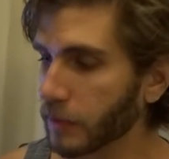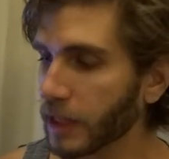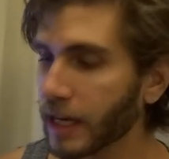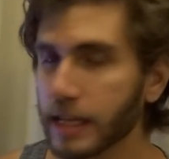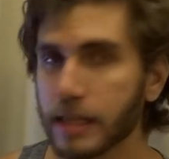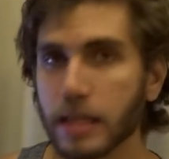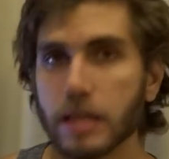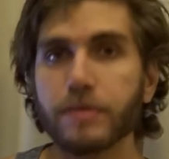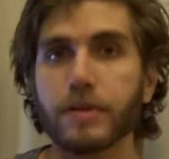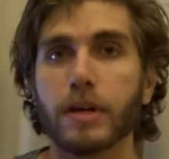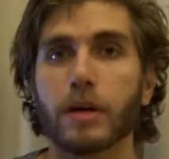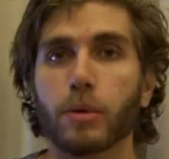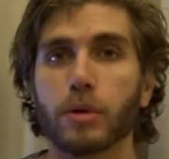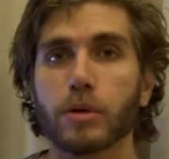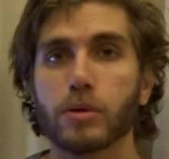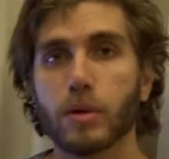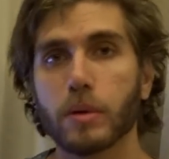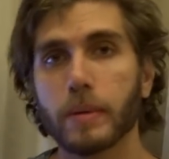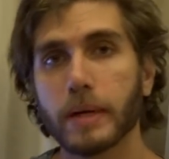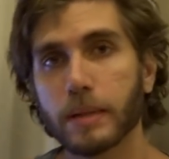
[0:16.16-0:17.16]
in this video, I
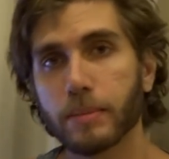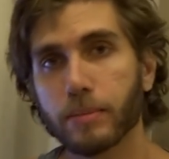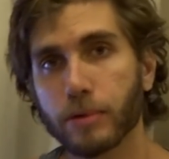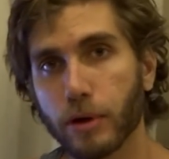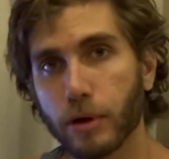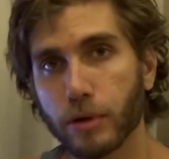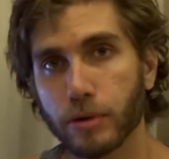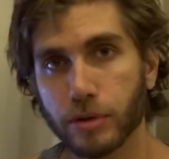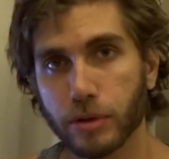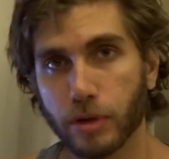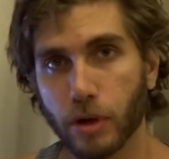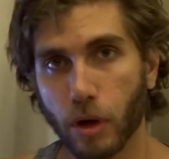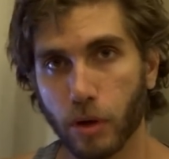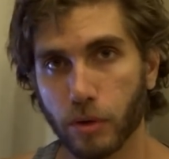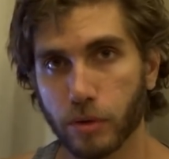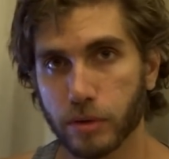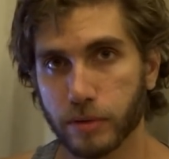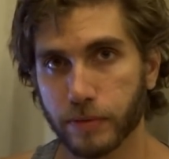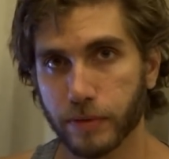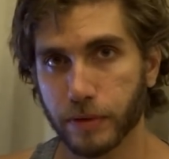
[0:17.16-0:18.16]
want to talk about the pros and
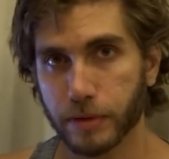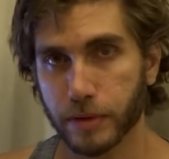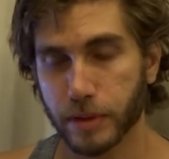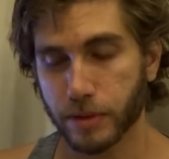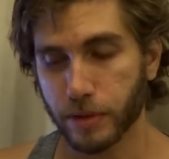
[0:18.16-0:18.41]
cons of lucid